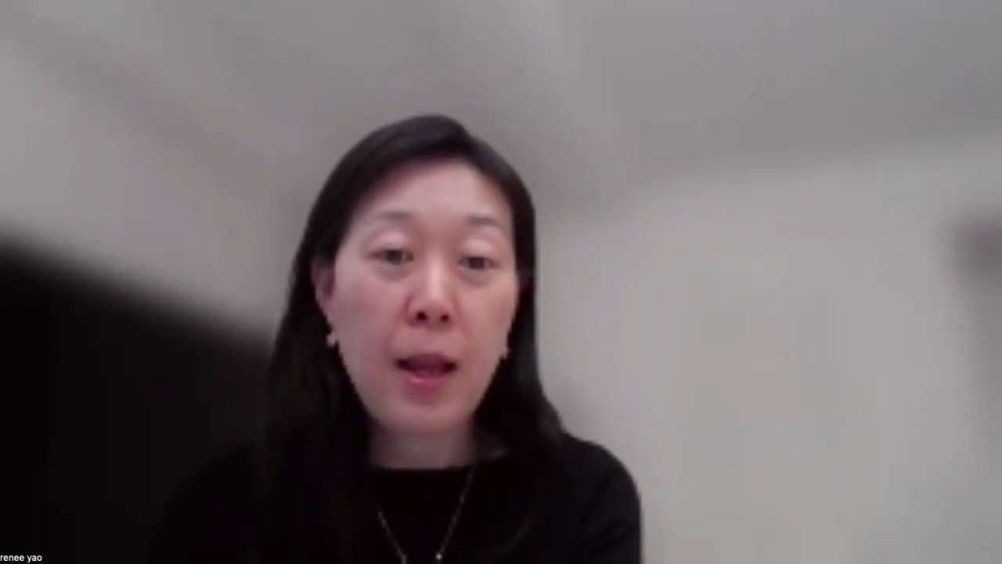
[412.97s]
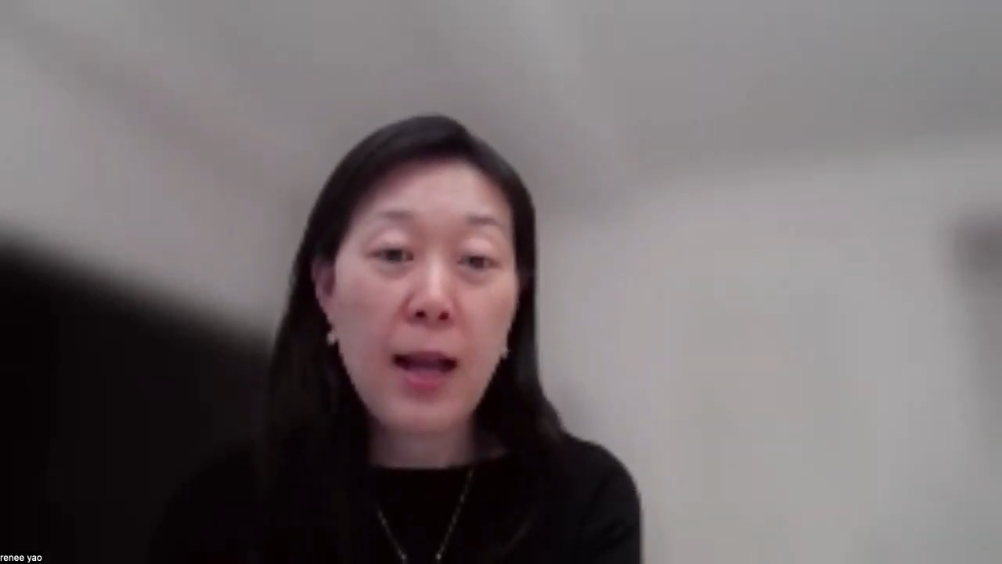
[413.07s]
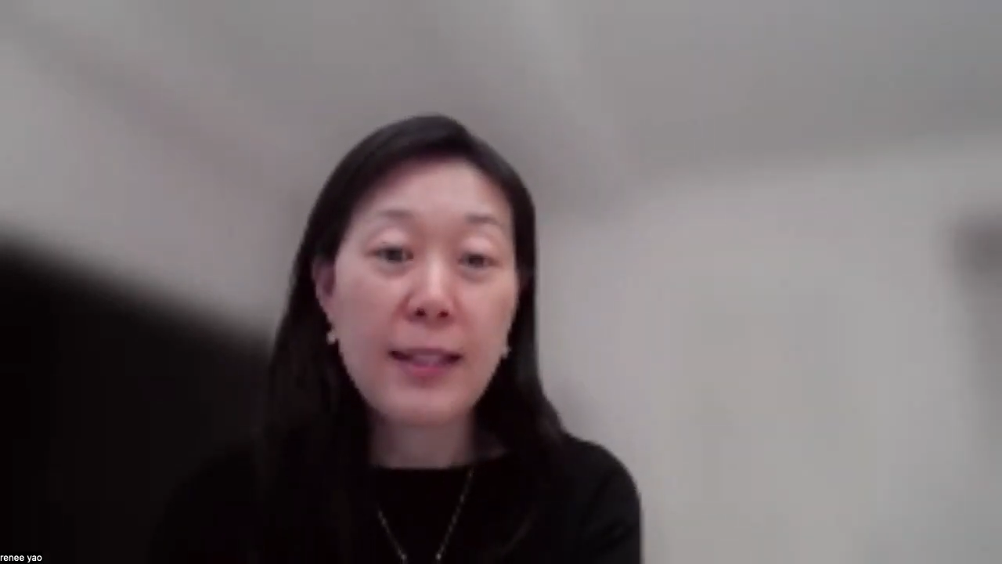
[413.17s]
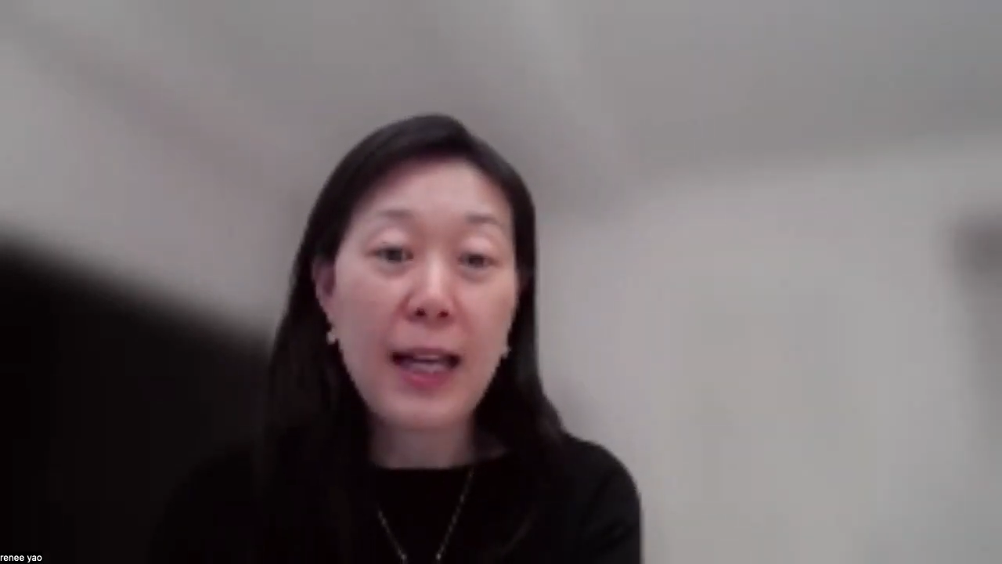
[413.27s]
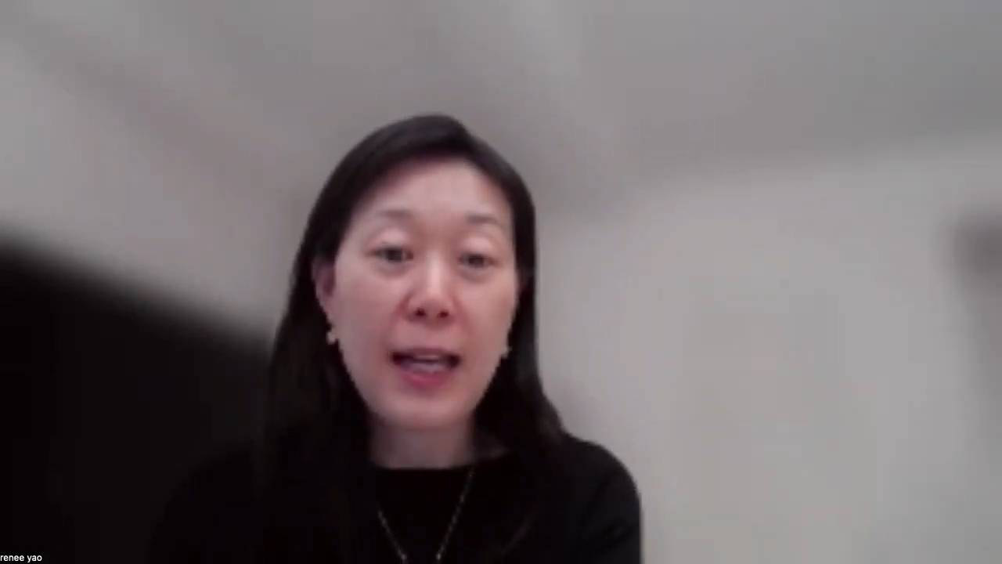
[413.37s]

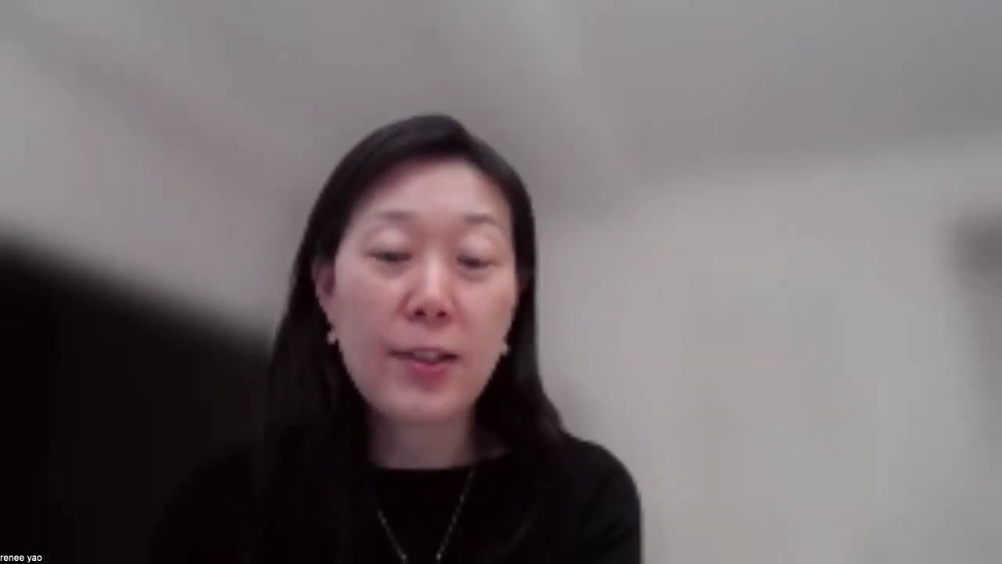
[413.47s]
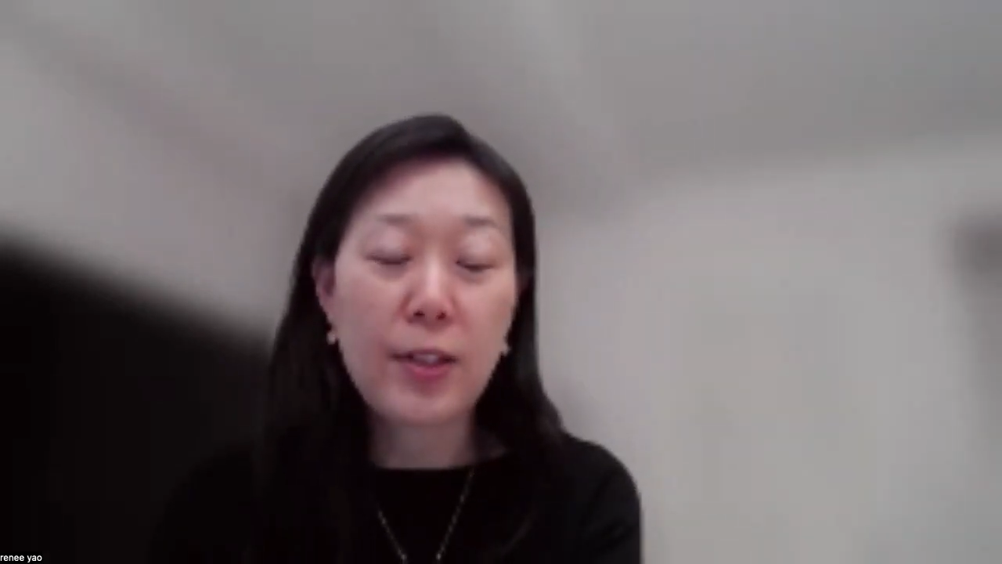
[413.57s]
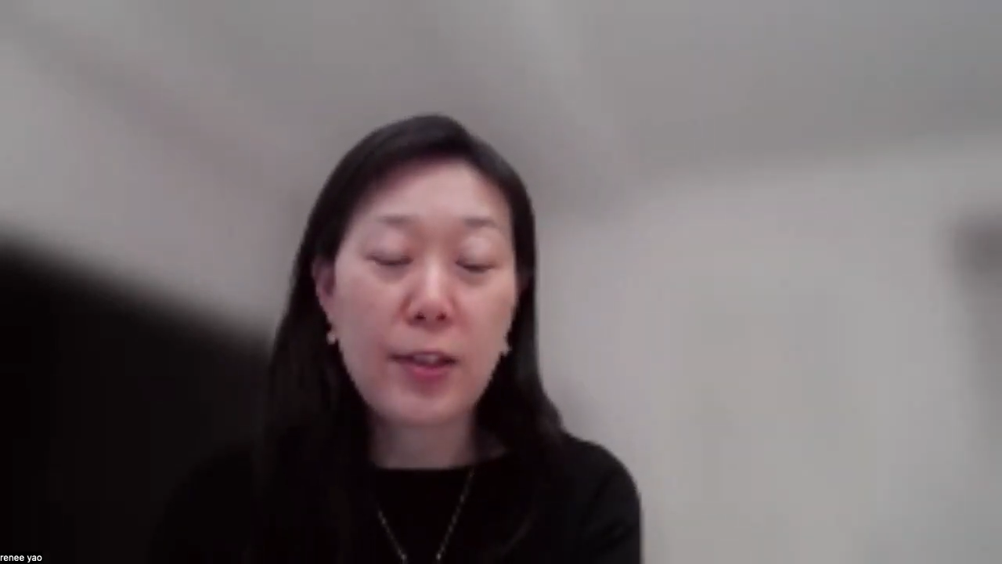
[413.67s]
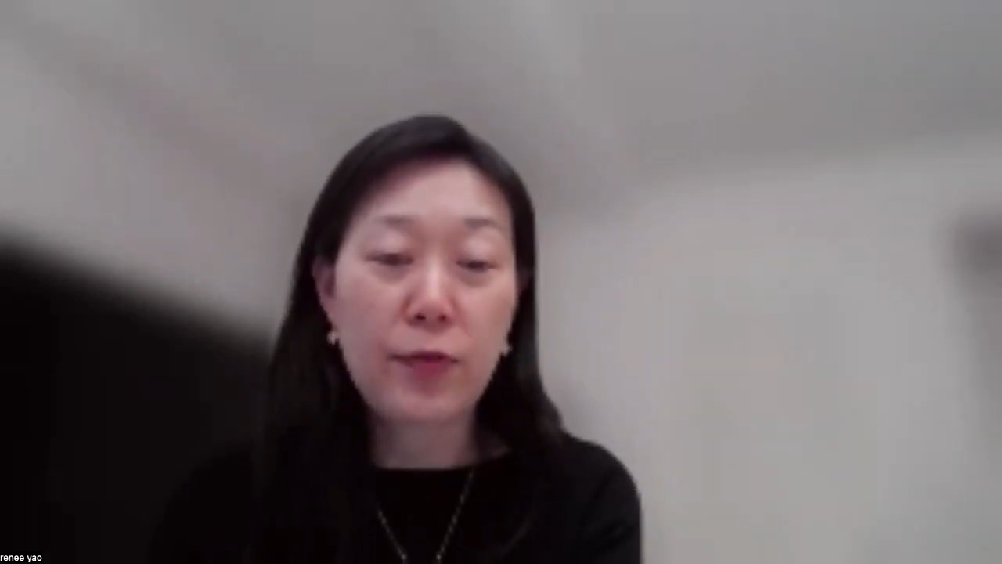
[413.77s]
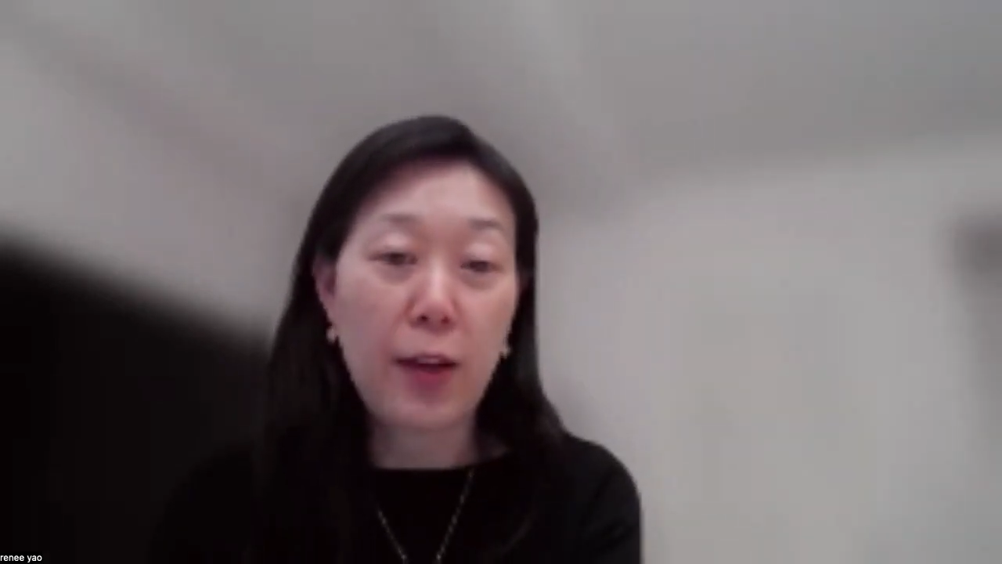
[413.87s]
And that
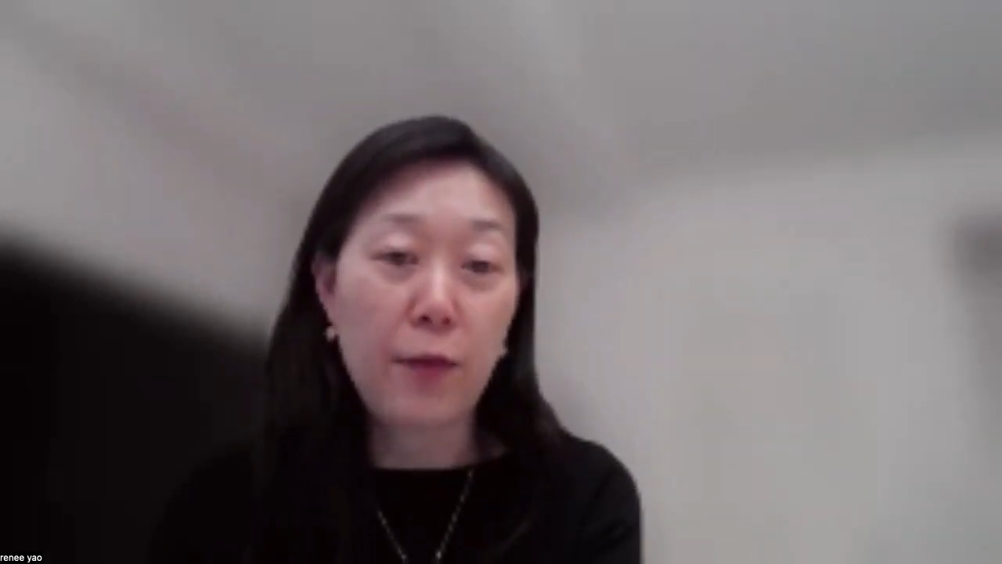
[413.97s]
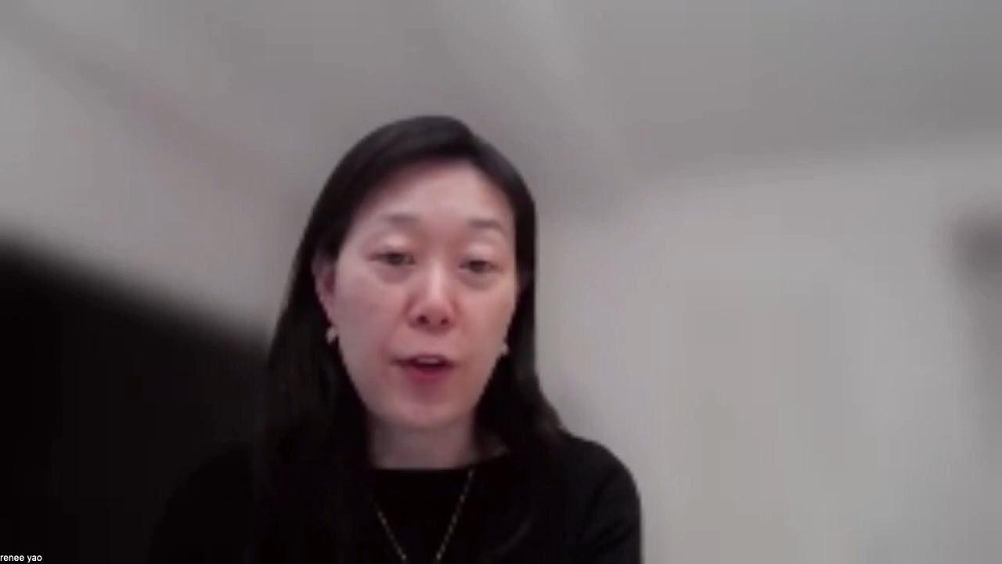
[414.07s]
is like